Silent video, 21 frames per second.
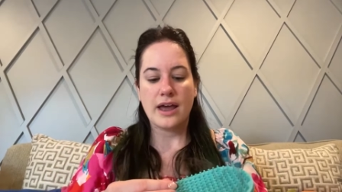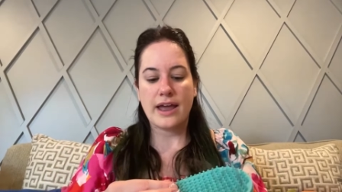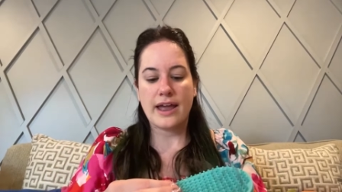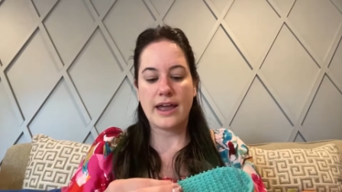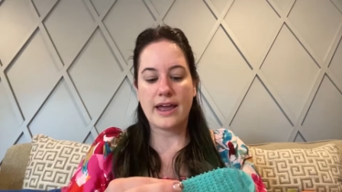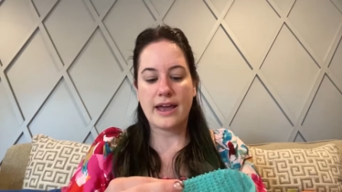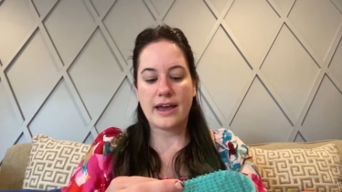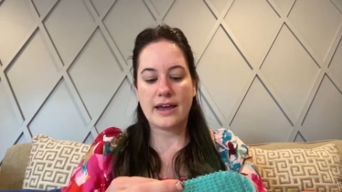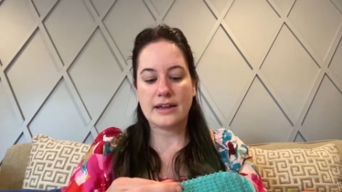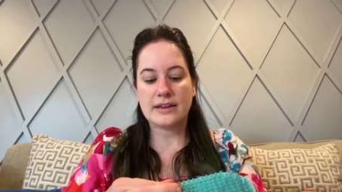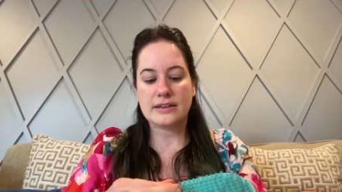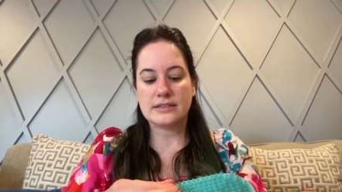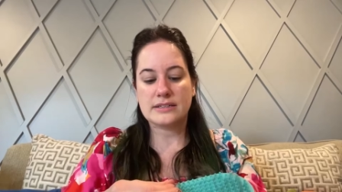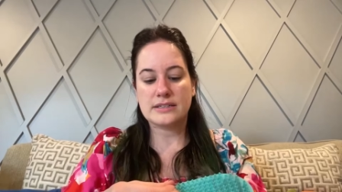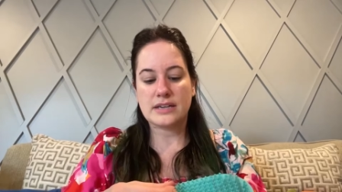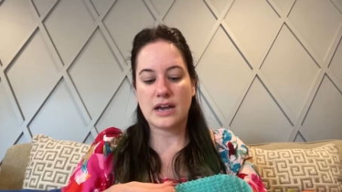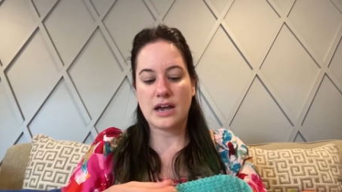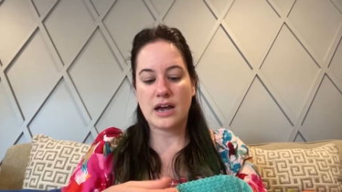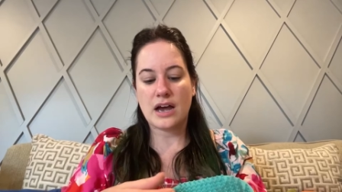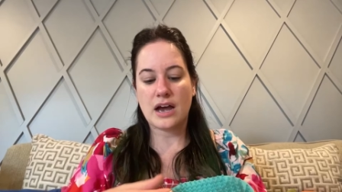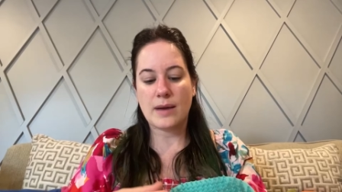And
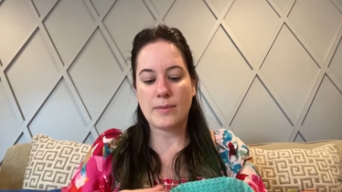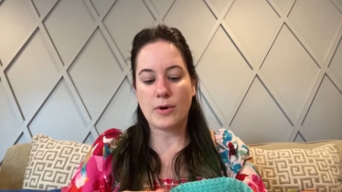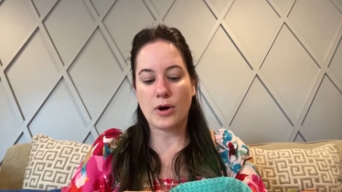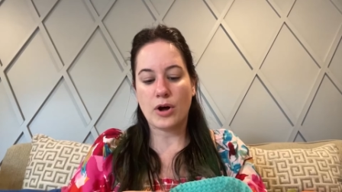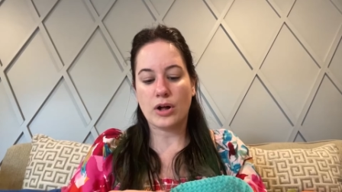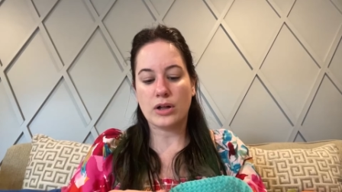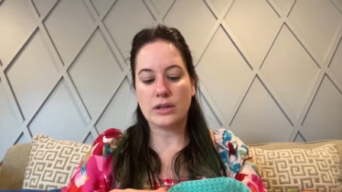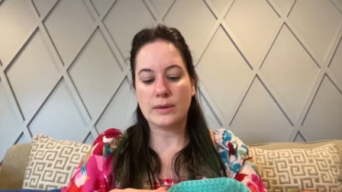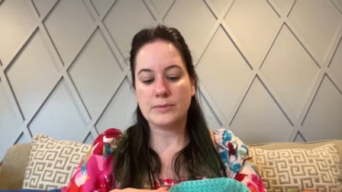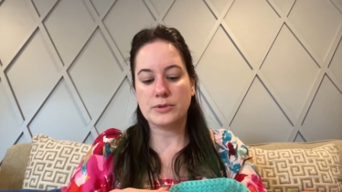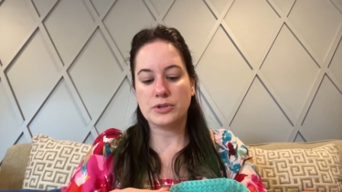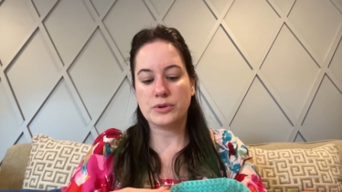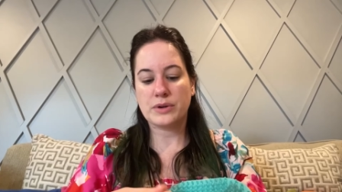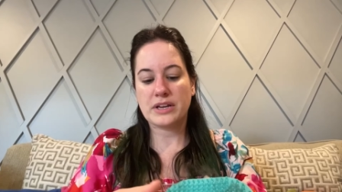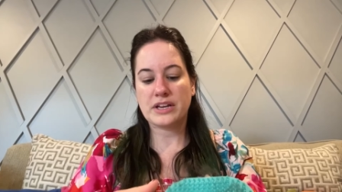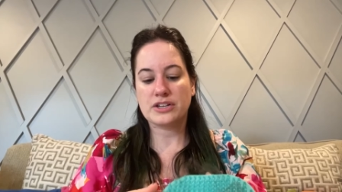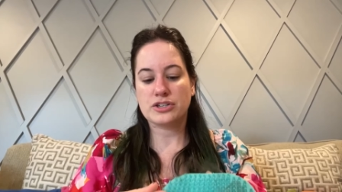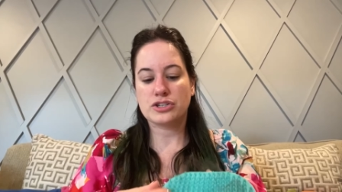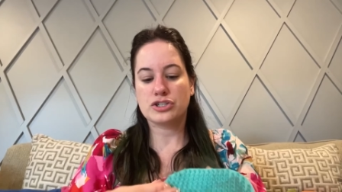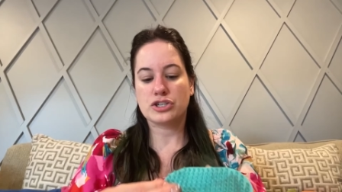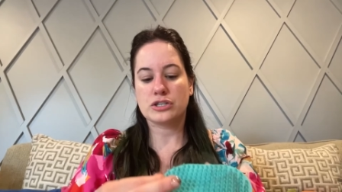um, all I'm
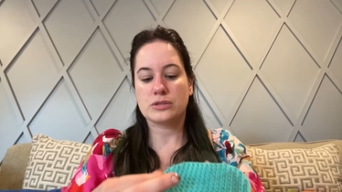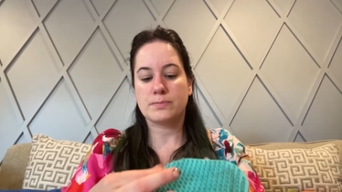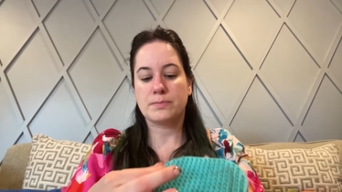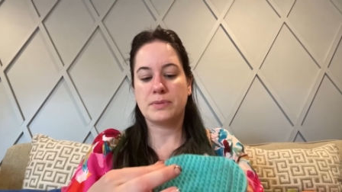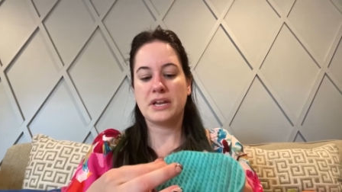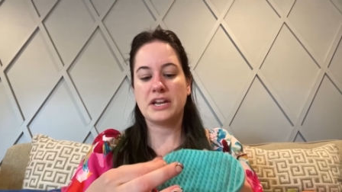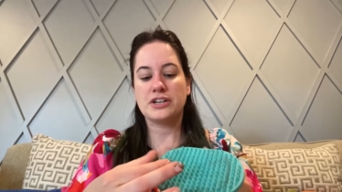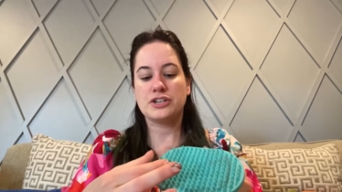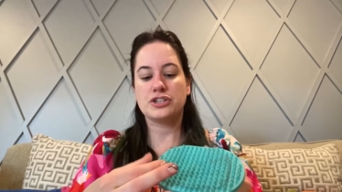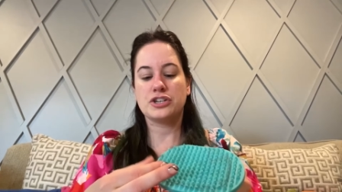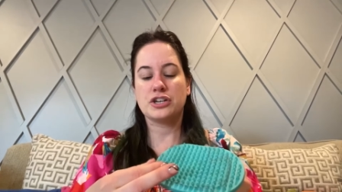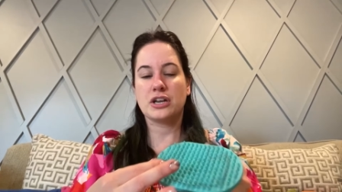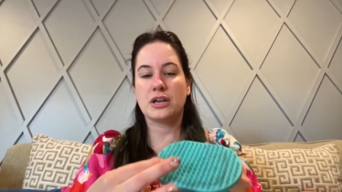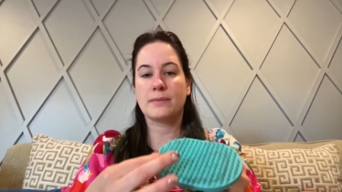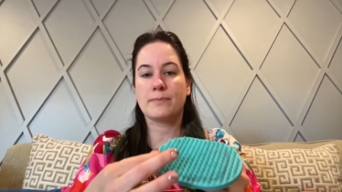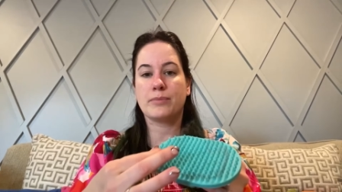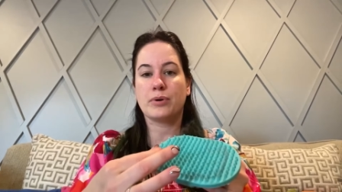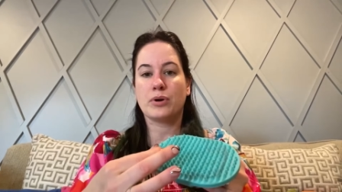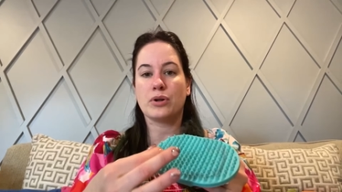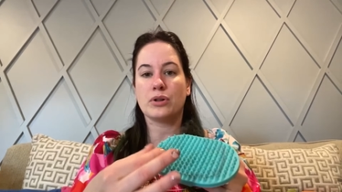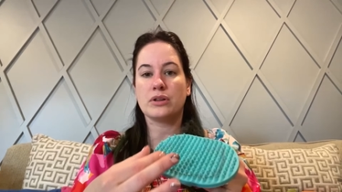doing is just pinching
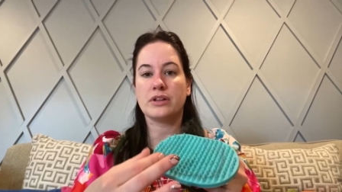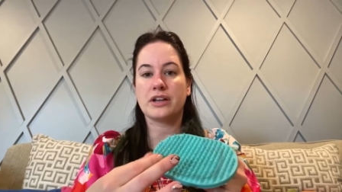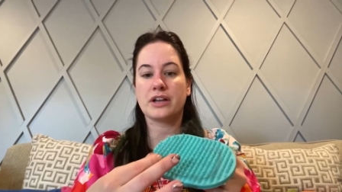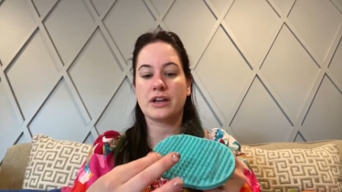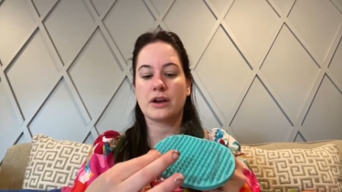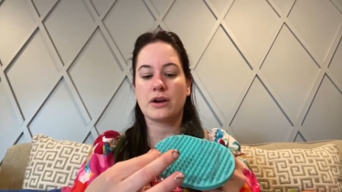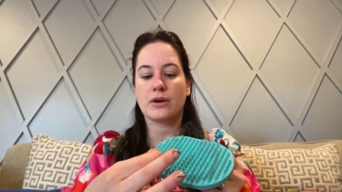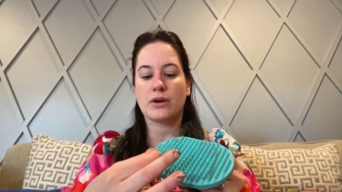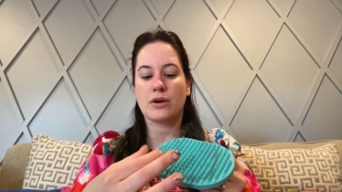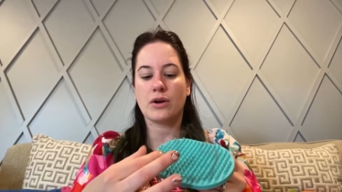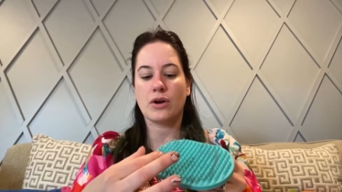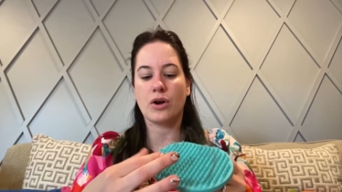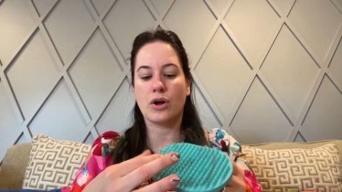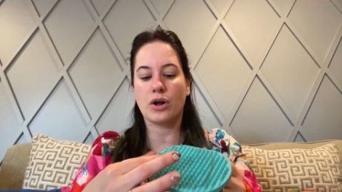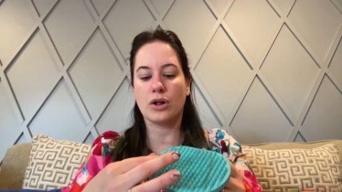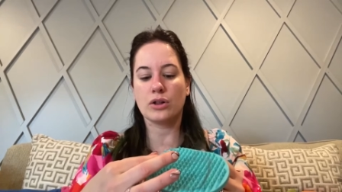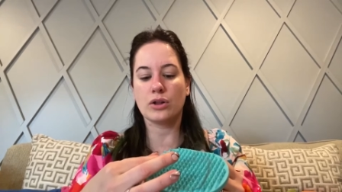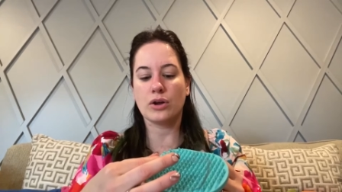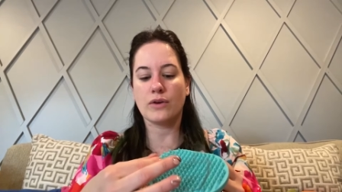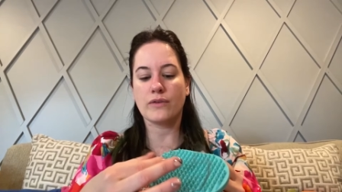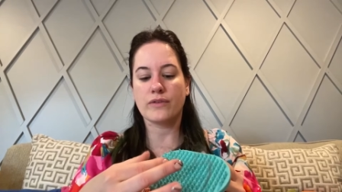and pulling
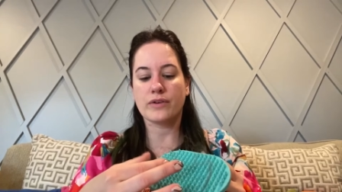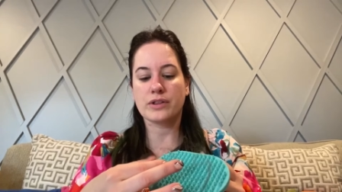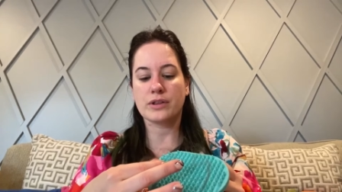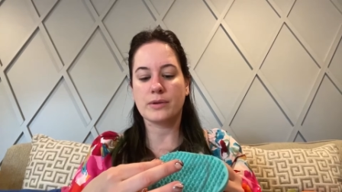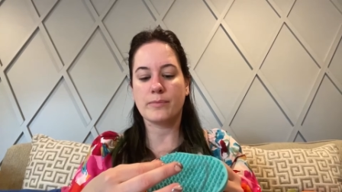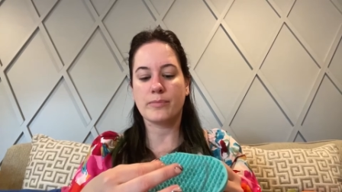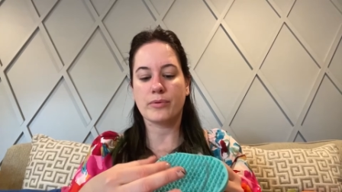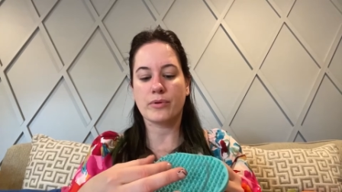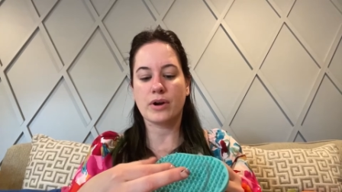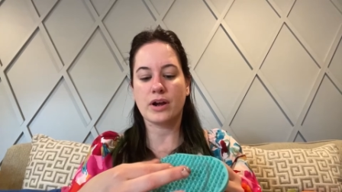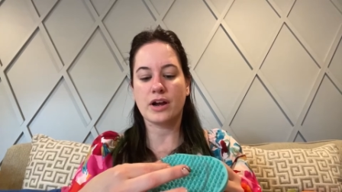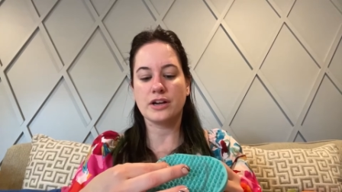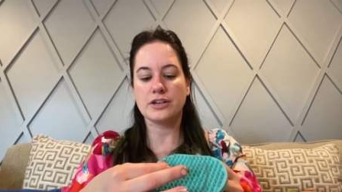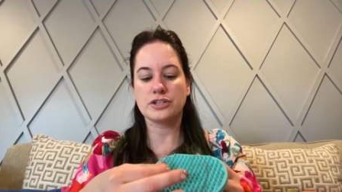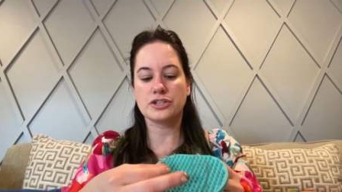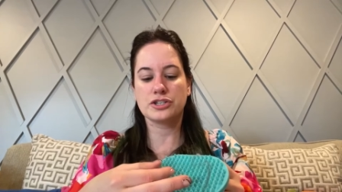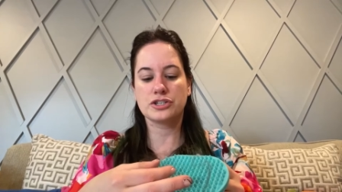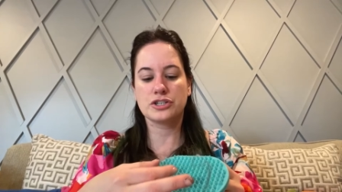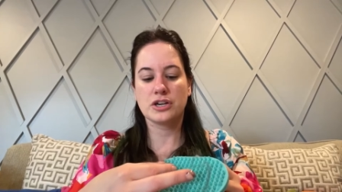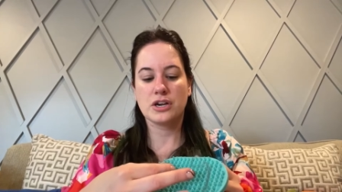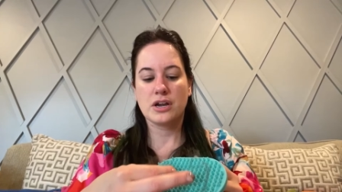all over the
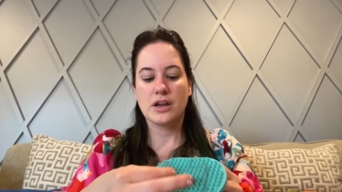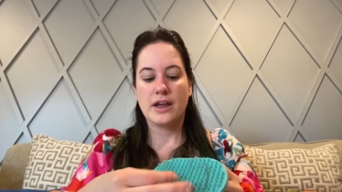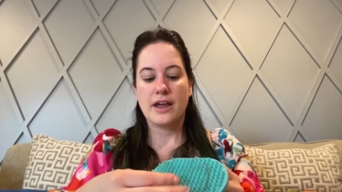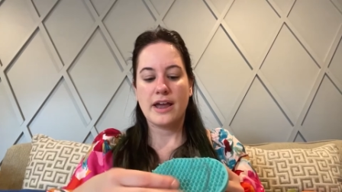brush.